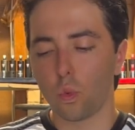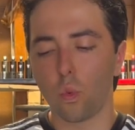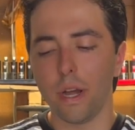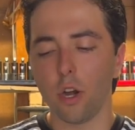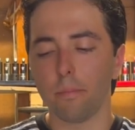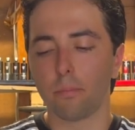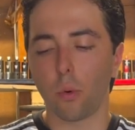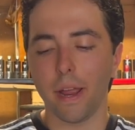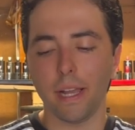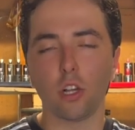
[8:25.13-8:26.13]
rear
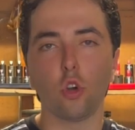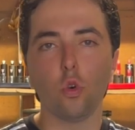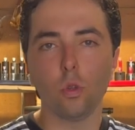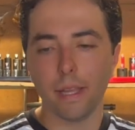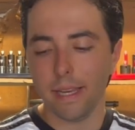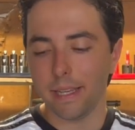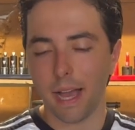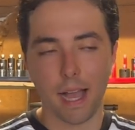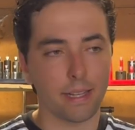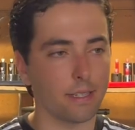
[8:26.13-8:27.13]
brake cooling
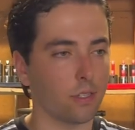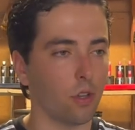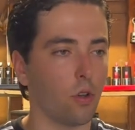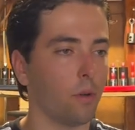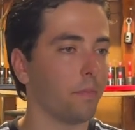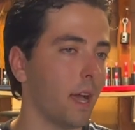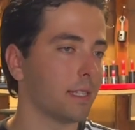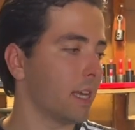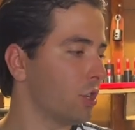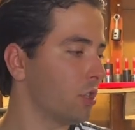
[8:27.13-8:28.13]
ducts. So
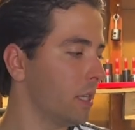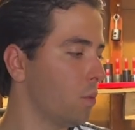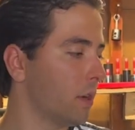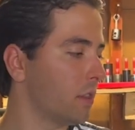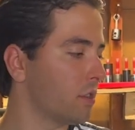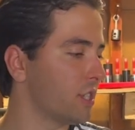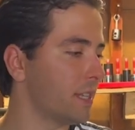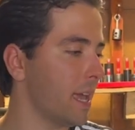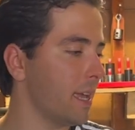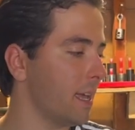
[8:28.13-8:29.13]
essentially what they're
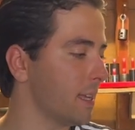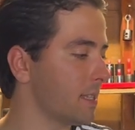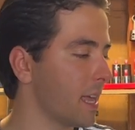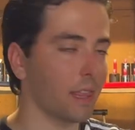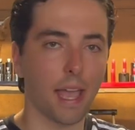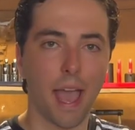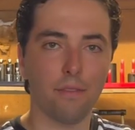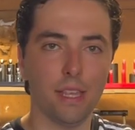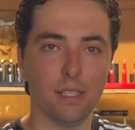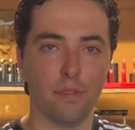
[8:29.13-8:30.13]
saying is that they
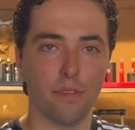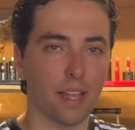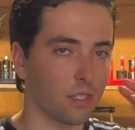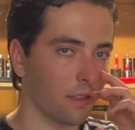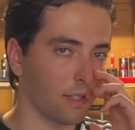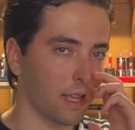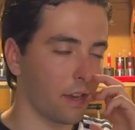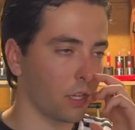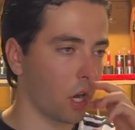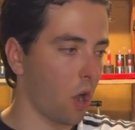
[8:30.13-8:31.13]
have these vents on the side
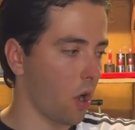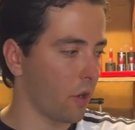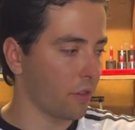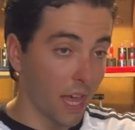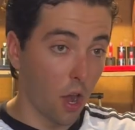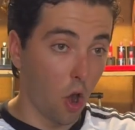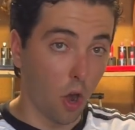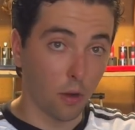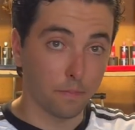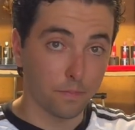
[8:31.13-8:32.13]
of the car that
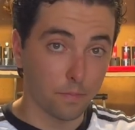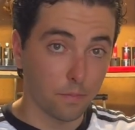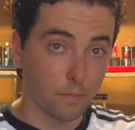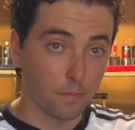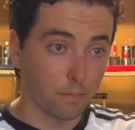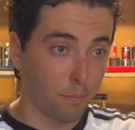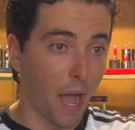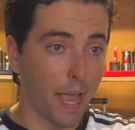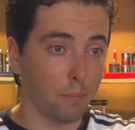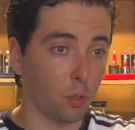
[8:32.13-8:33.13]
are
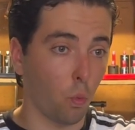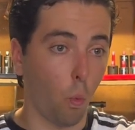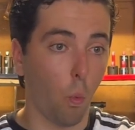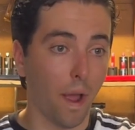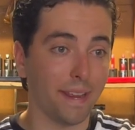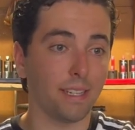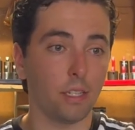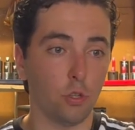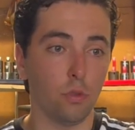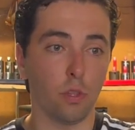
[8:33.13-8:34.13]
piped right
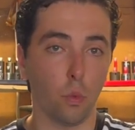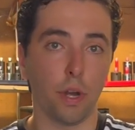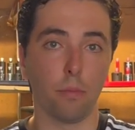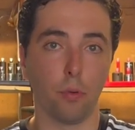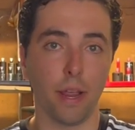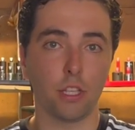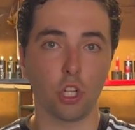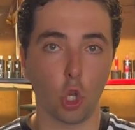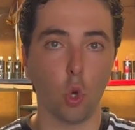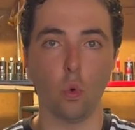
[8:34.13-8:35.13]
to the rear brakes
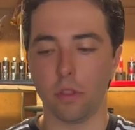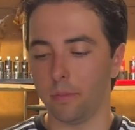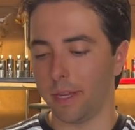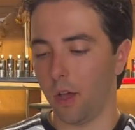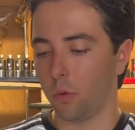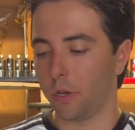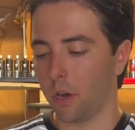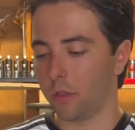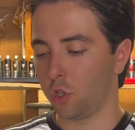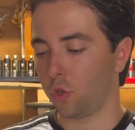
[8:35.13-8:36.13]
to cool them down when
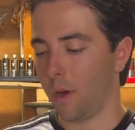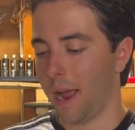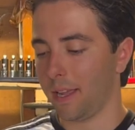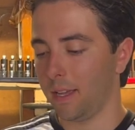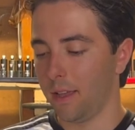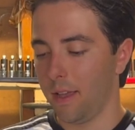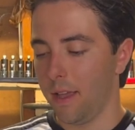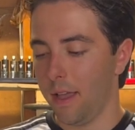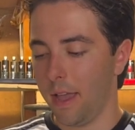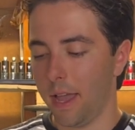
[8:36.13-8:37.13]
you're on the track.
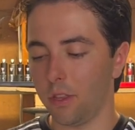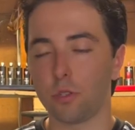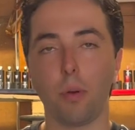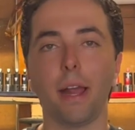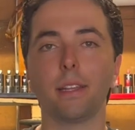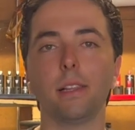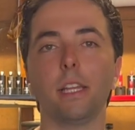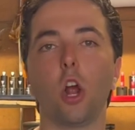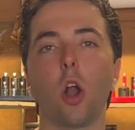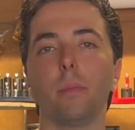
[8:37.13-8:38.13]
And there's practically
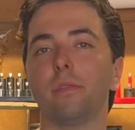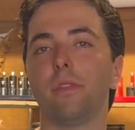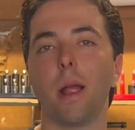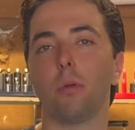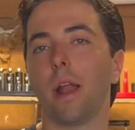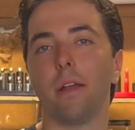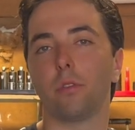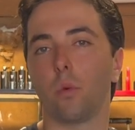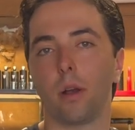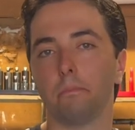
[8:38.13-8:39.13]
carbon fiber
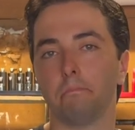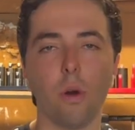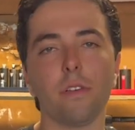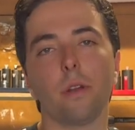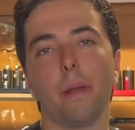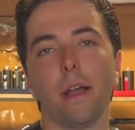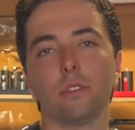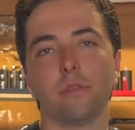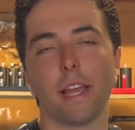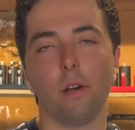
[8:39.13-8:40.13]
everywhere. 1,200
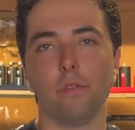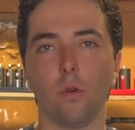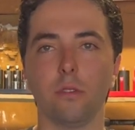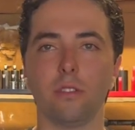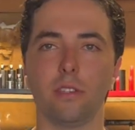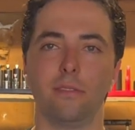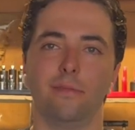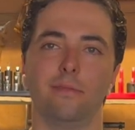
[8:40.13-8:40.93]
pounds of downforce?